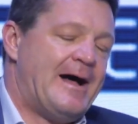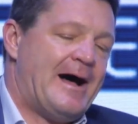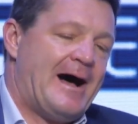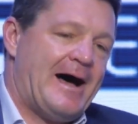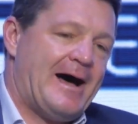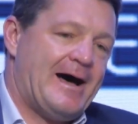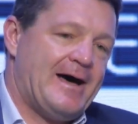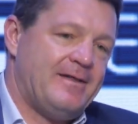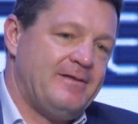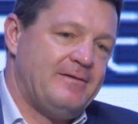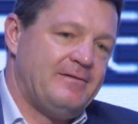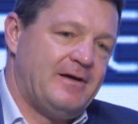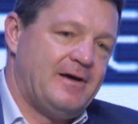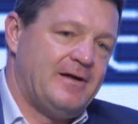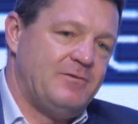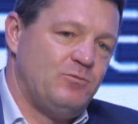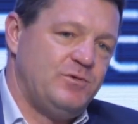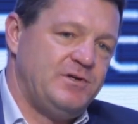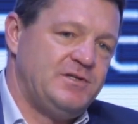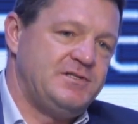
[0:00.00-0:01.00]

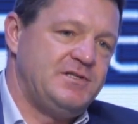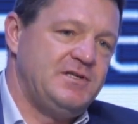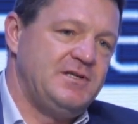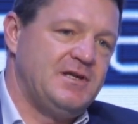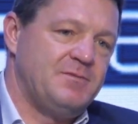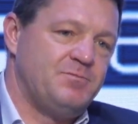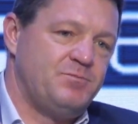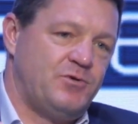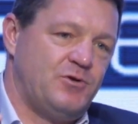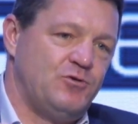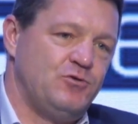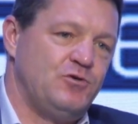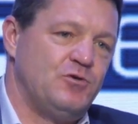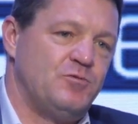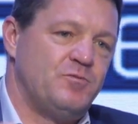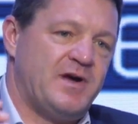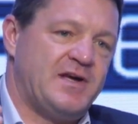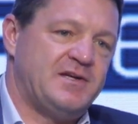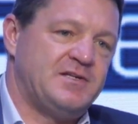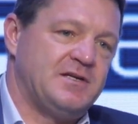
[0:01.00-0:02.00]
And we see that both
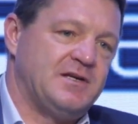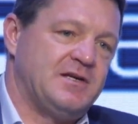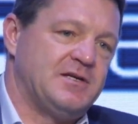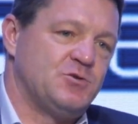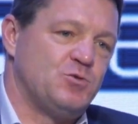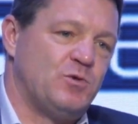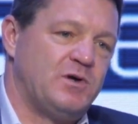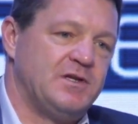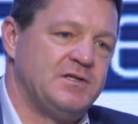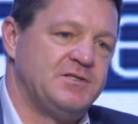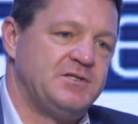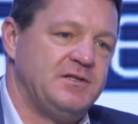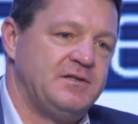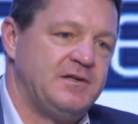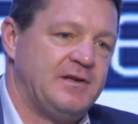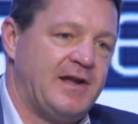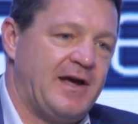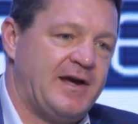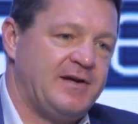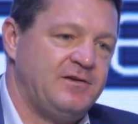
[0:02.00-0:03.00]
domestic as well as
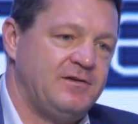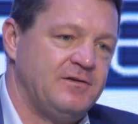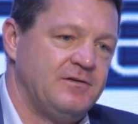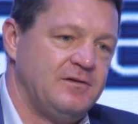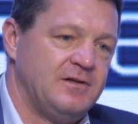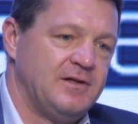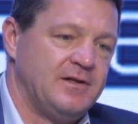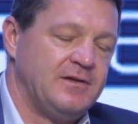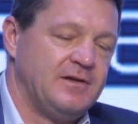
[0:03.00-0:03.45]
international.